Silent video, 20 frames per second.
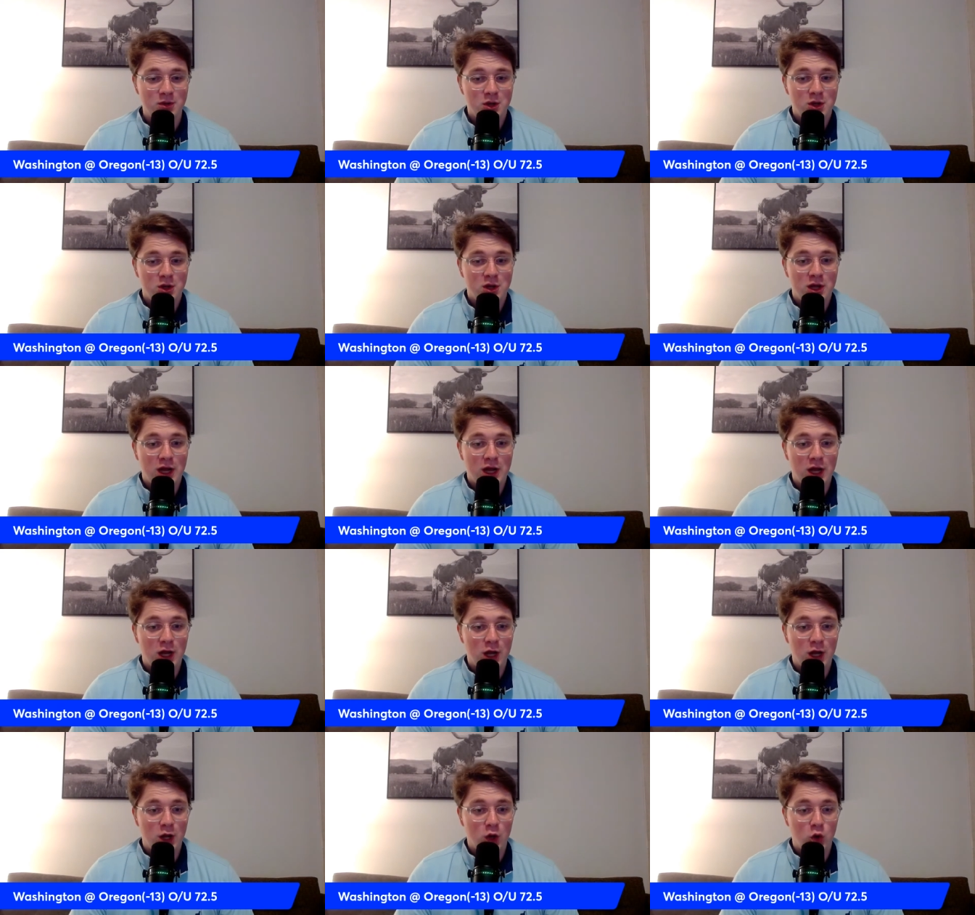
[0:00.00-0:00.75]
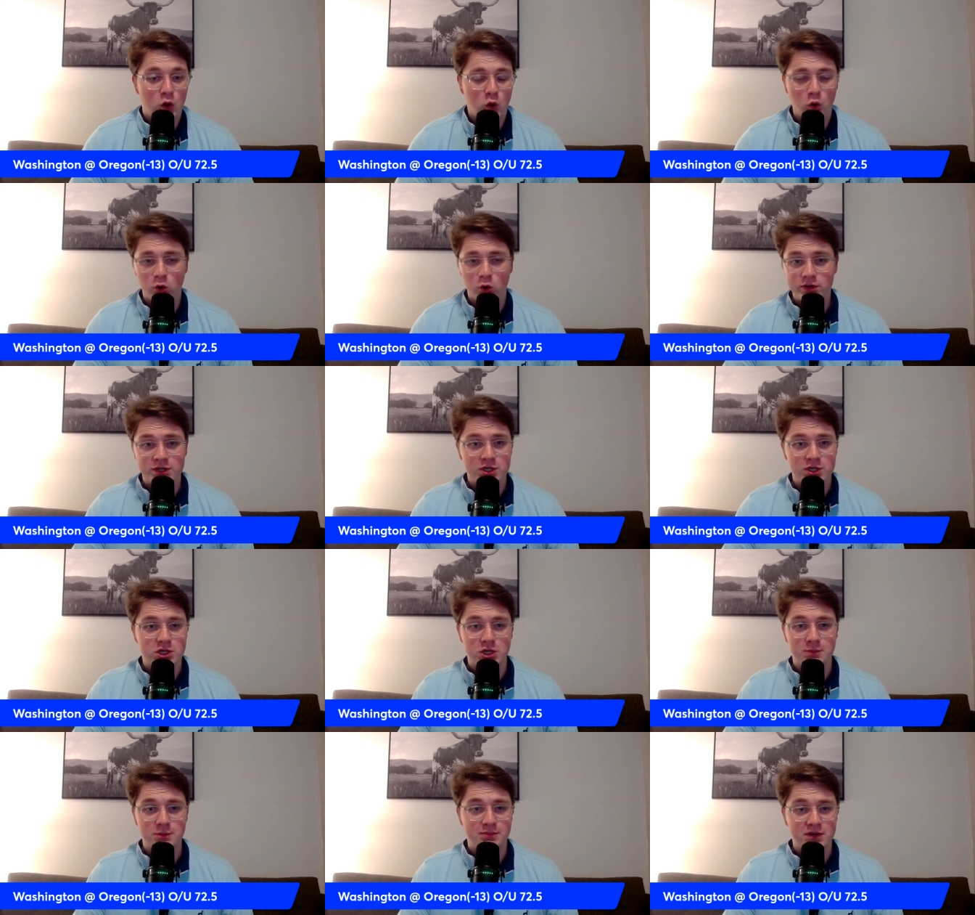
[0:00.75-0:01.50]
Uh, Oregon
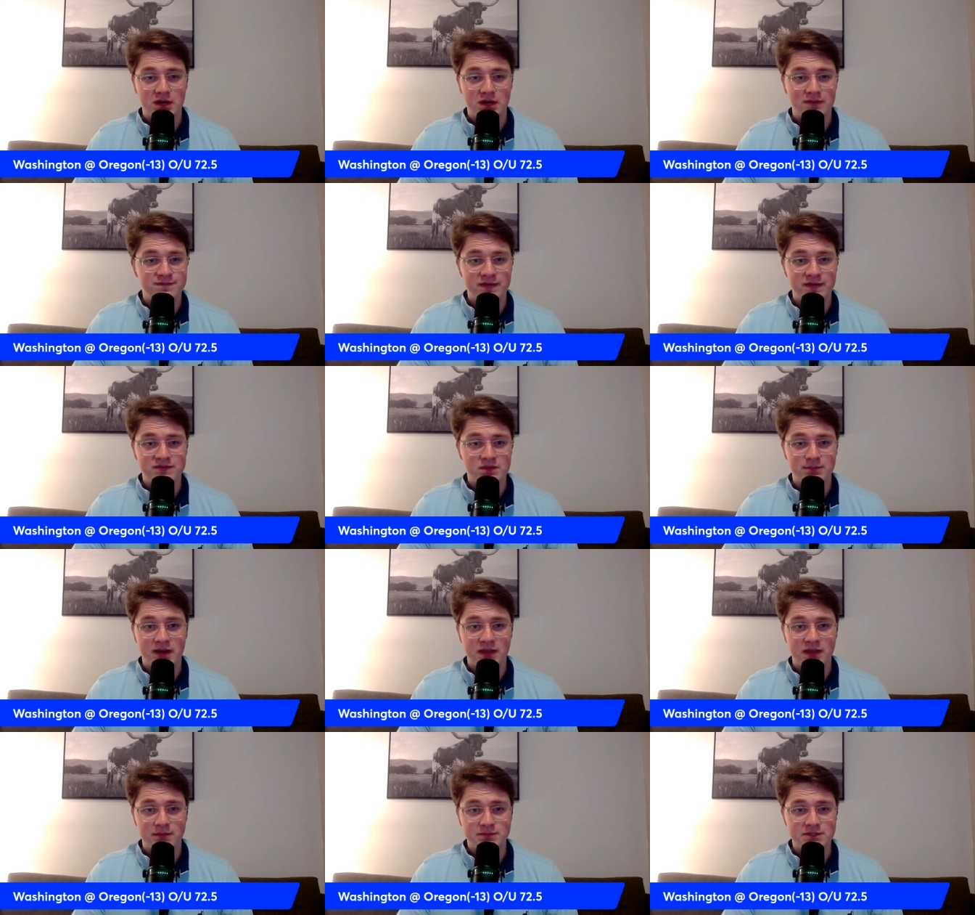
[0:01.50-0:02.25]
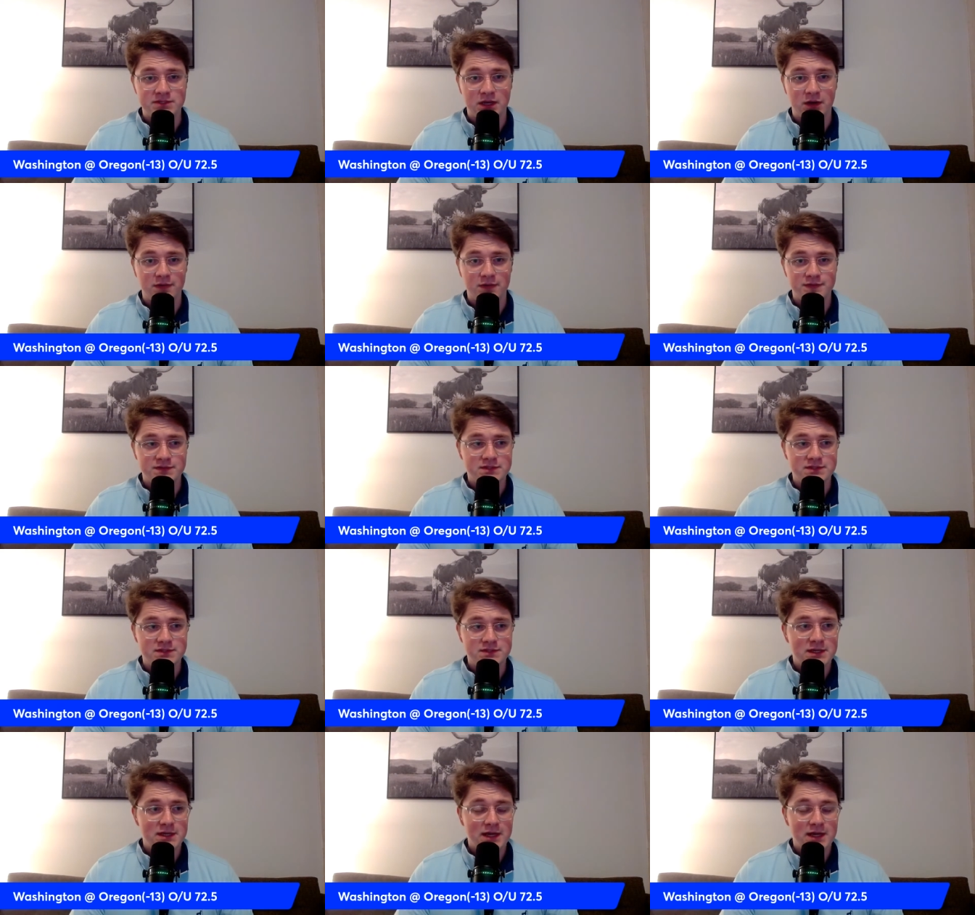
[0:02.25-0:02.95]
could put up 50 by themselves.